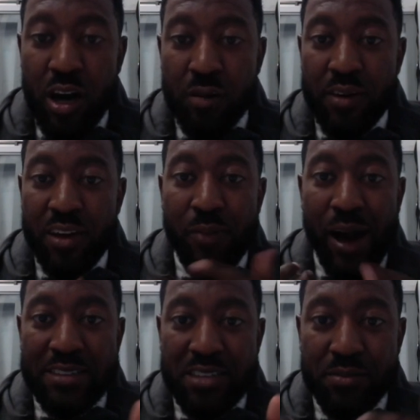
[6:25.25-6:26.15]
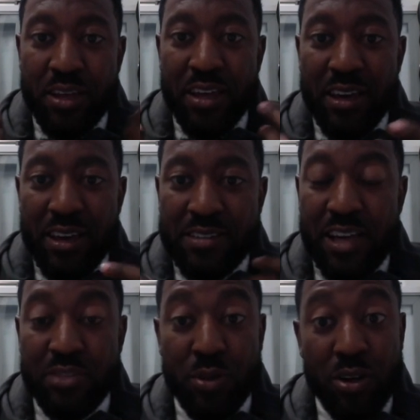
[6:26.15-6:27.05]
give positive to kids.
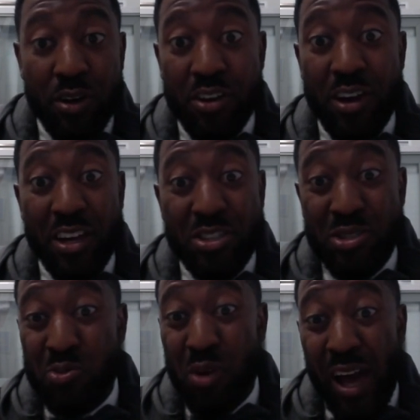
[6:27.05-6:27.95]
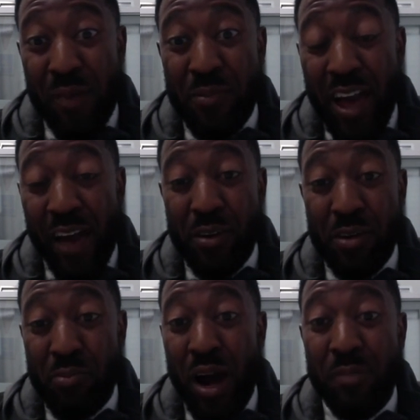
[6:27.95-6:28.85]
As we know, internet issues were having
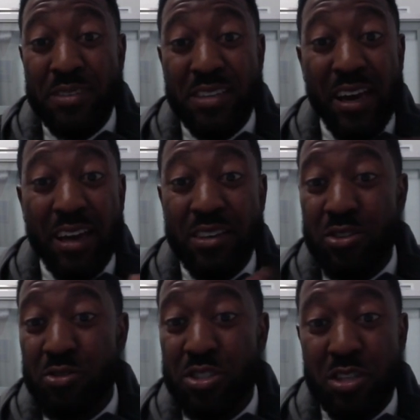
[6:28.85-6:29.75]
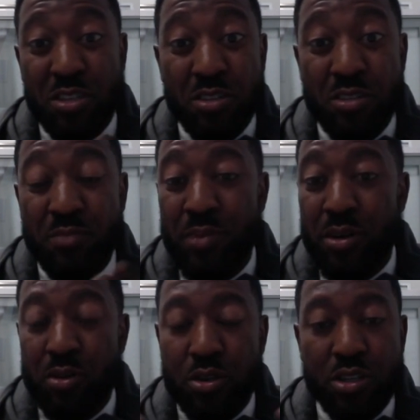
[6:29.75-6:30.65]
a problem today. So Shill and
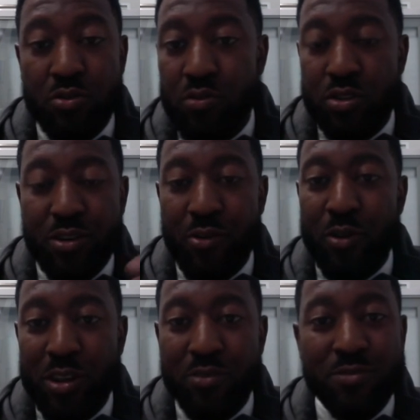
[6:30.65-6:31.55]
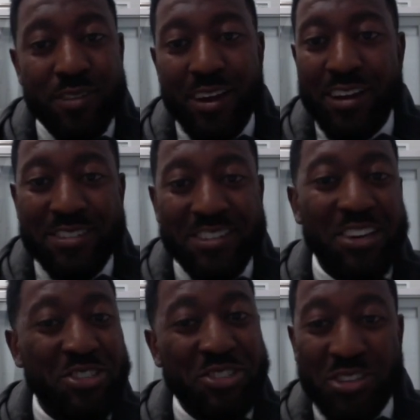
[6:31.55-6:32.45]
Bill, they're really, I guess
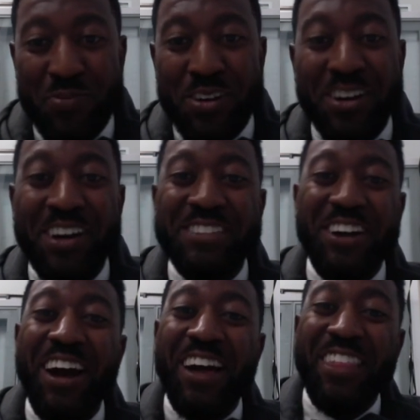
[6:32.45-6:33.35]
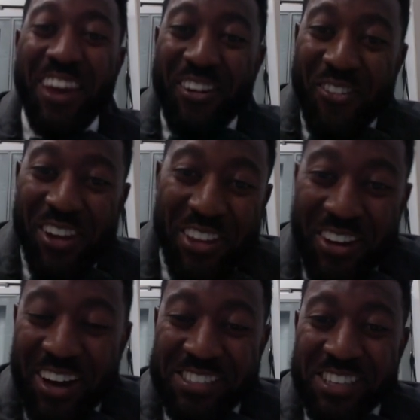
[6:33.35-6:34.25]
Shill and Bill, sorry, they really
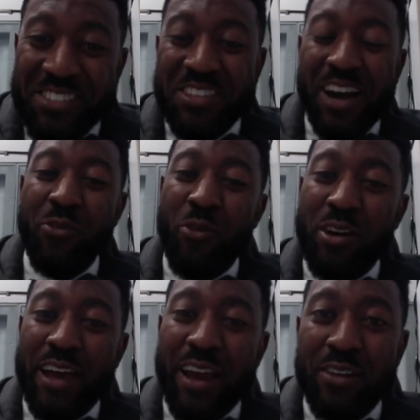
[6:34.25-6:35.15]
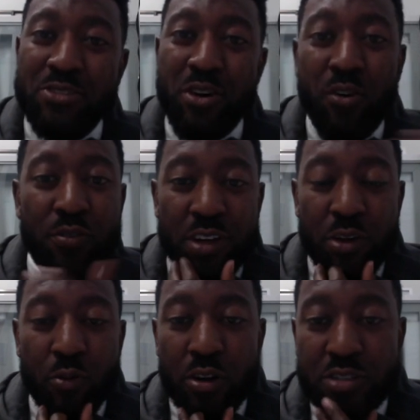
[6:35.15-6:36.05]
took some time to work that out. So hopefully
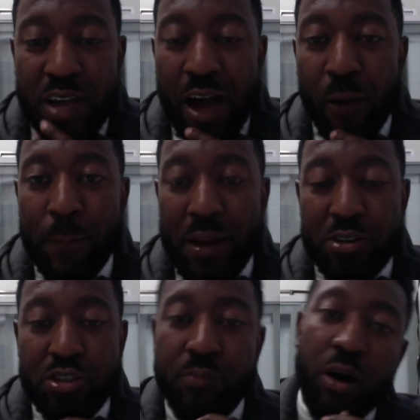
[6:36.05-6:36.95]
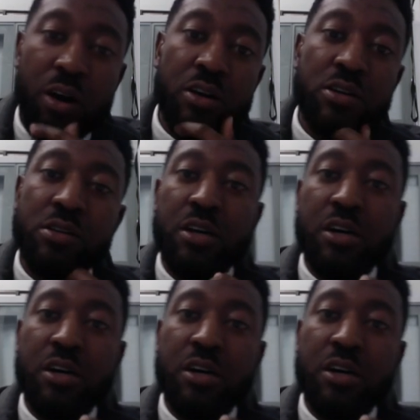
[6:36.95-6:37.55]
it works out better tomorrow.